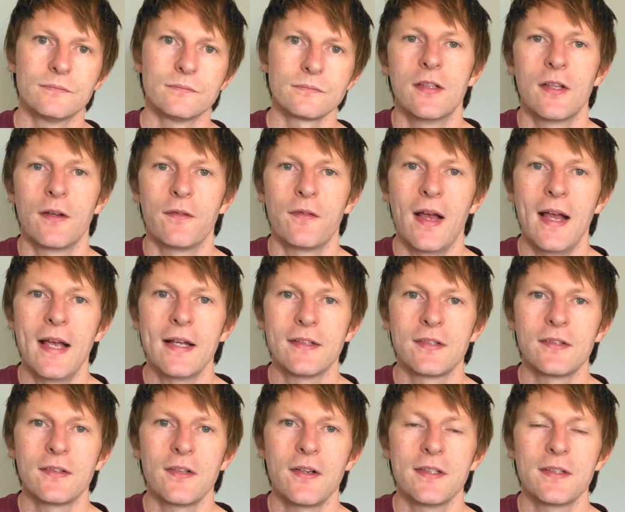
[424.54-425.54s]
So for
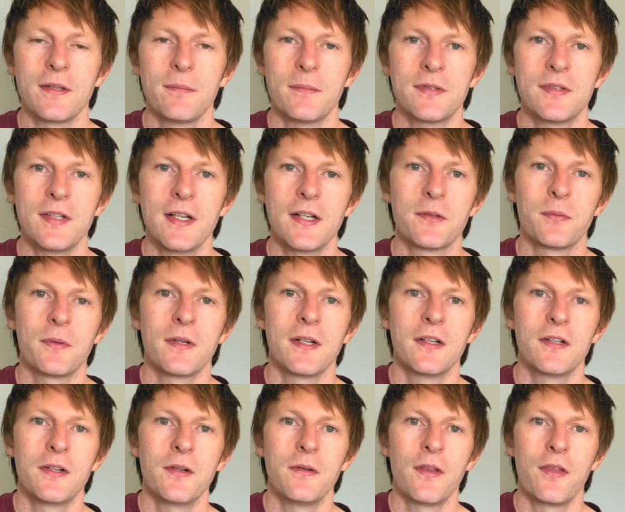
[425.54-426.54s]
exercise number 6, we're
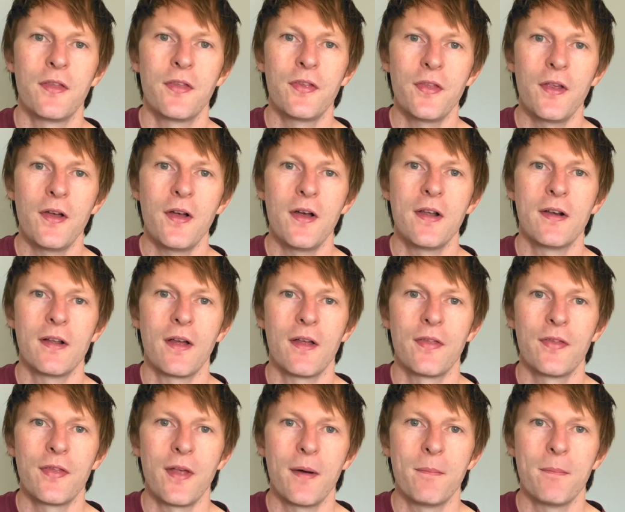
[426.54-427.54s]
going to do the 3rd
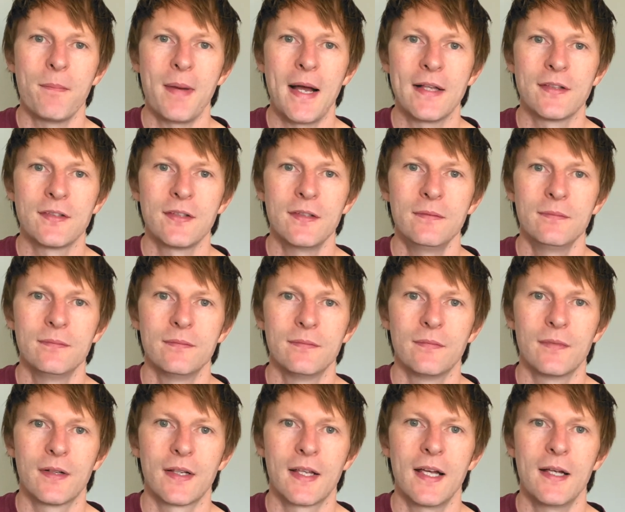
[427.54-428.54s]
thumb pattern,
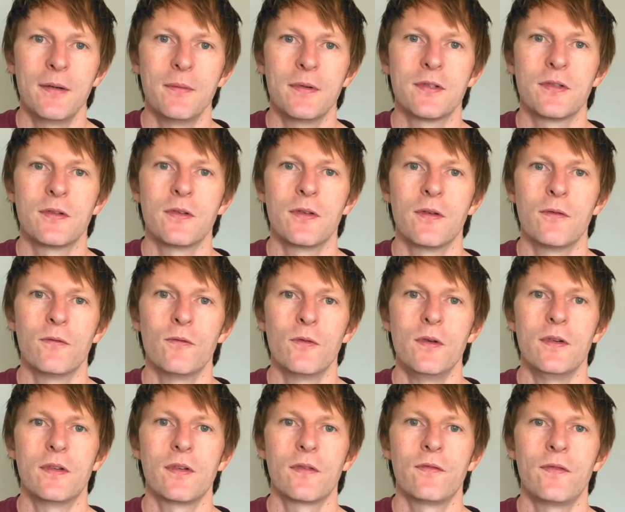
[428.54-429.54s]
okay, which is the
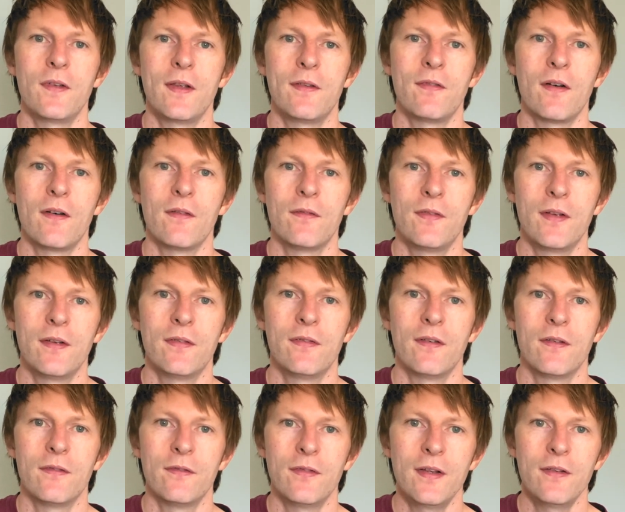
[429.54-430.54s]
root 5th,
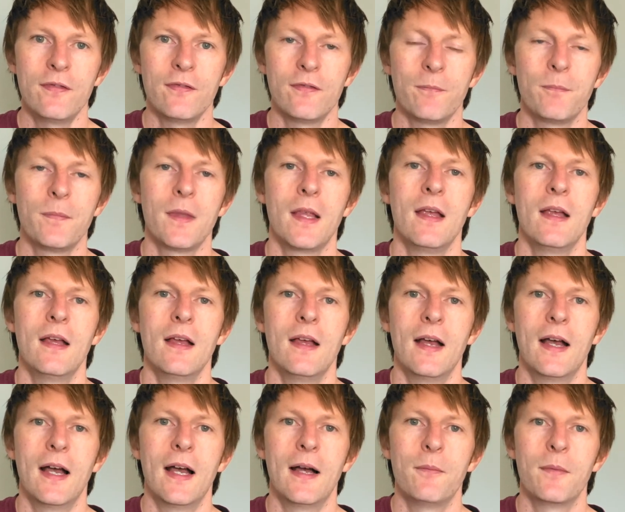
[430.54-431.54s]
5th, 5th.
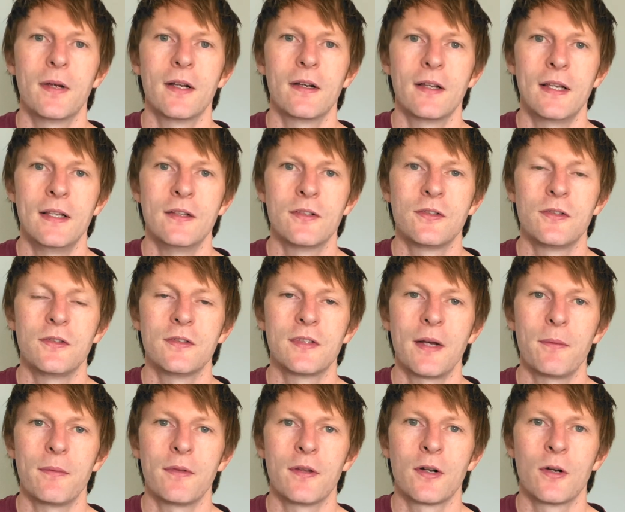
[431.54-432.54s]
And we're going to introduce
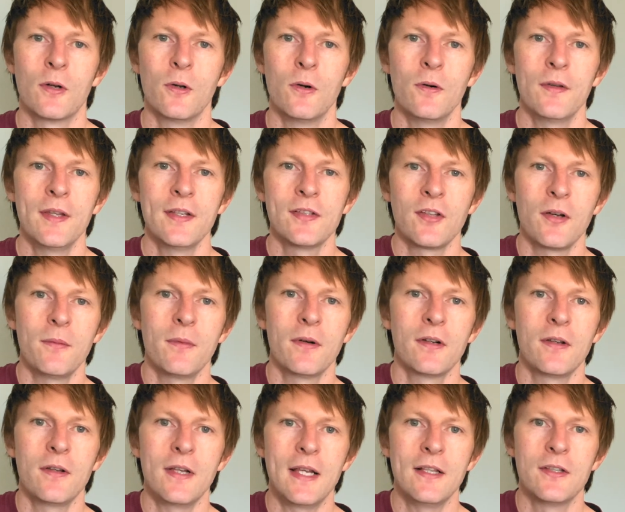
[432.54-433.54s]
that with the claw. This time
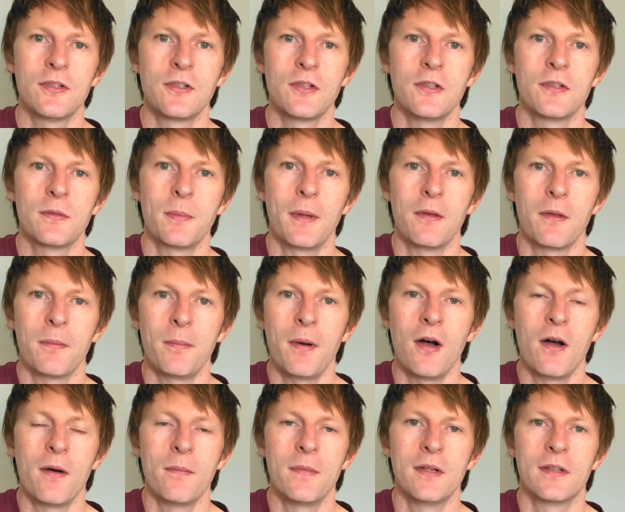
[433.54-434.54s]
I'm going to introduce a bit of the
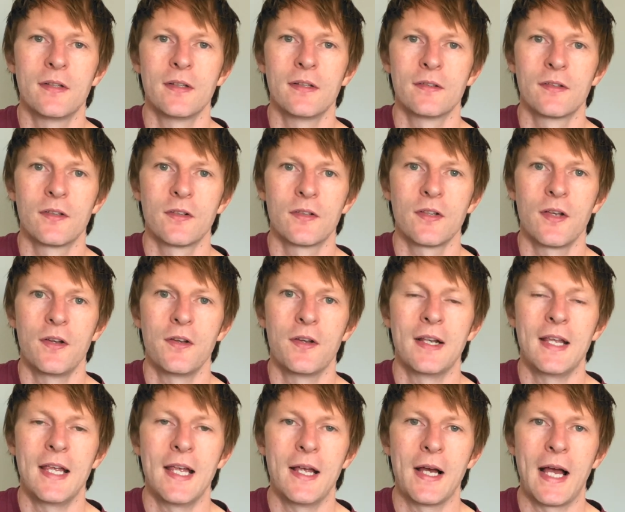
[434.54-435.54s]
palm musings just so you
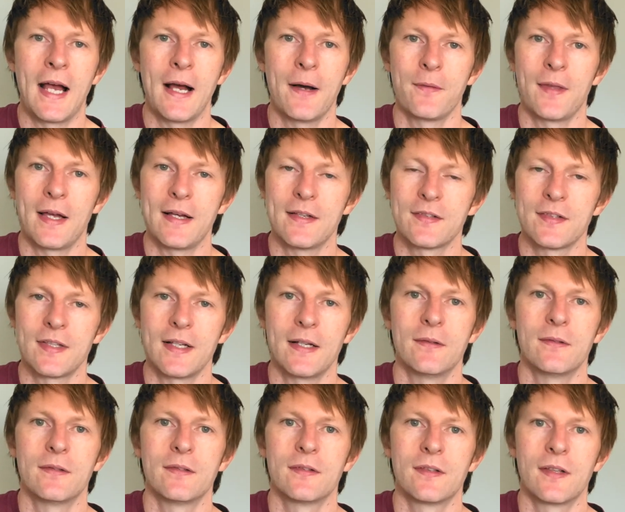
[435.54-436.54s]
can hear how that
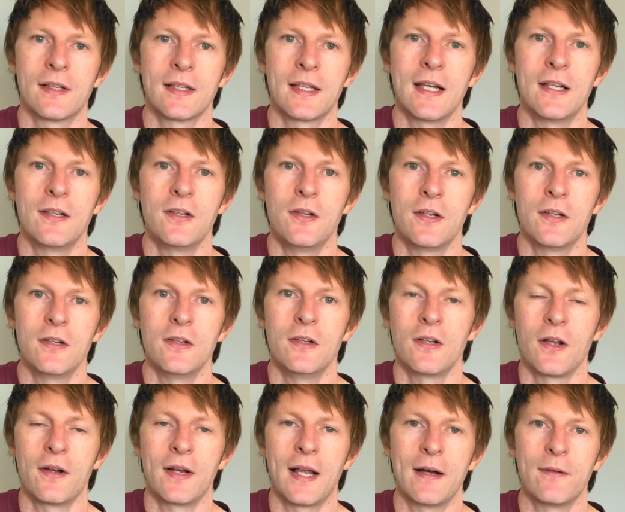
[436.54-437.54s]
sounds. Again,
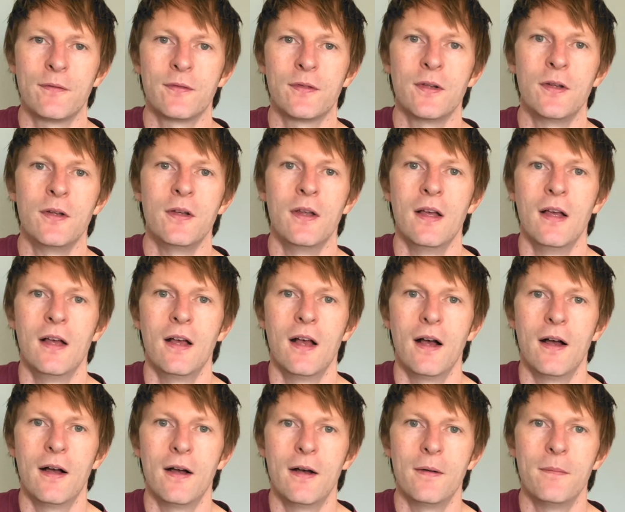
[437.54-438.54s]
you don't have to,
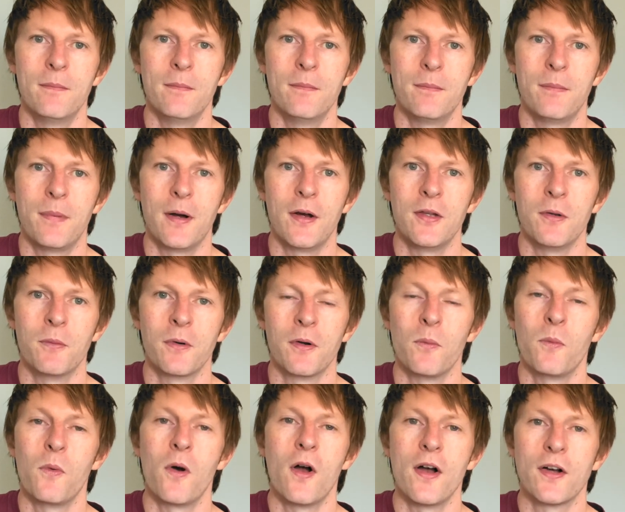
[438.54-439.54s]
but you
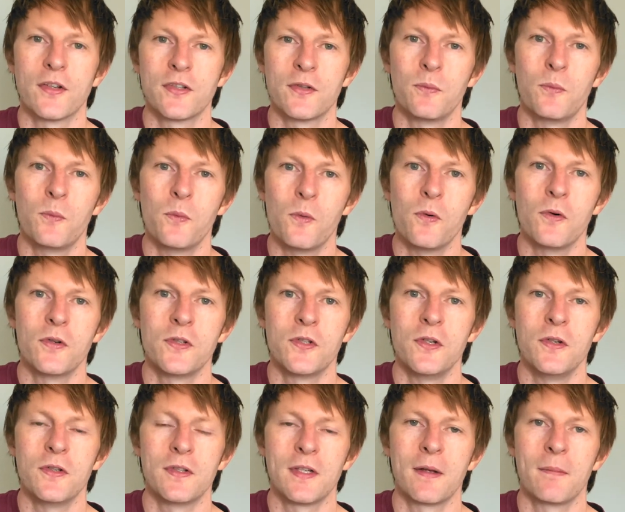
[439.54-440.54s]
want to work
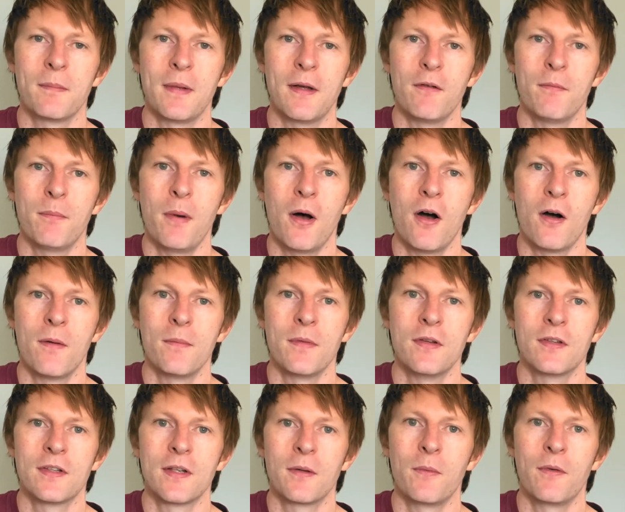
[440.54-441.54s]
towards using a bit of palm
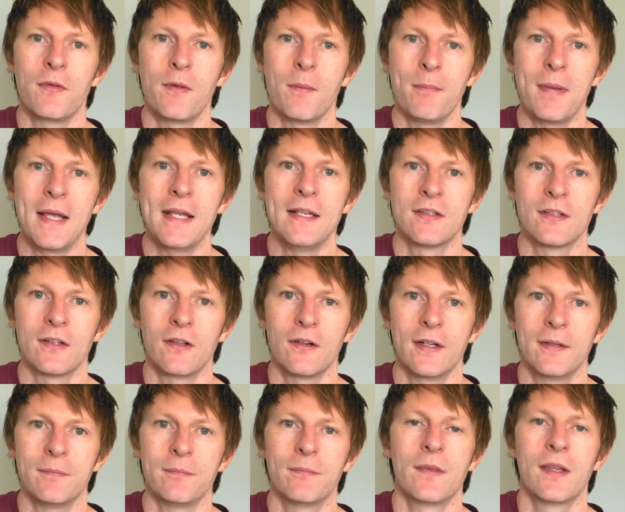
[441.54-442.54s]
musing with the bass
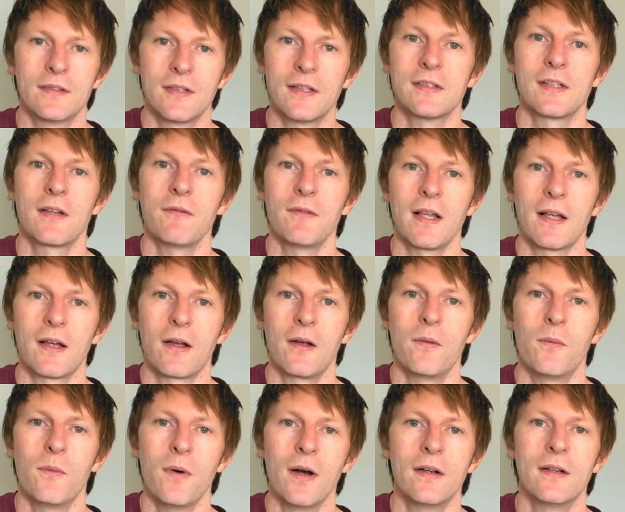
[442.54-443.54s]
line. So let's give it
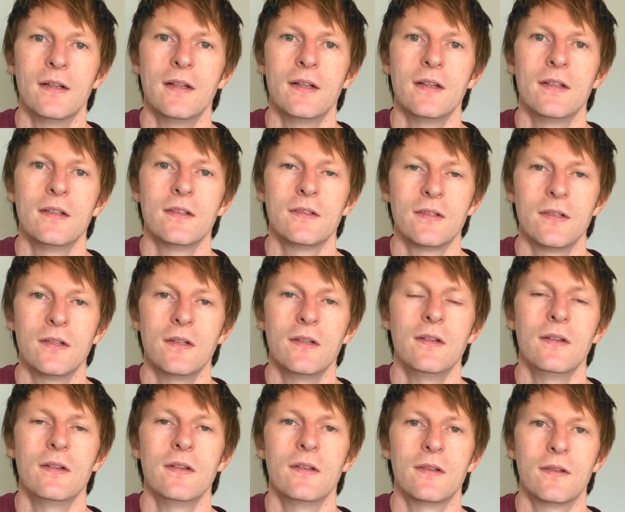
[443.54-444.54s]
a go. 1,
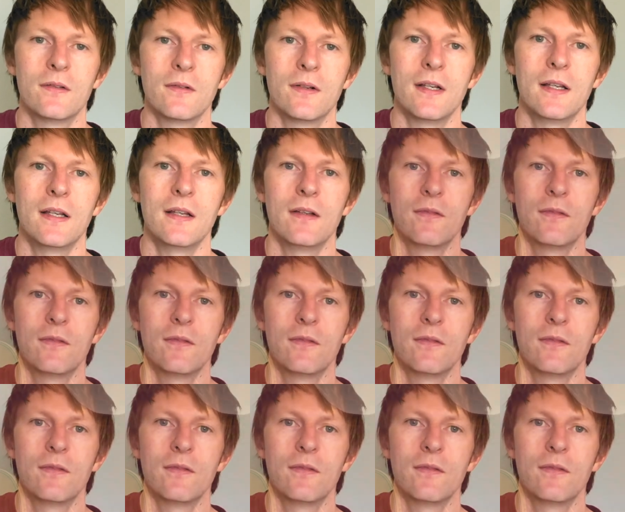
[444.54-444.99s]
2, 3,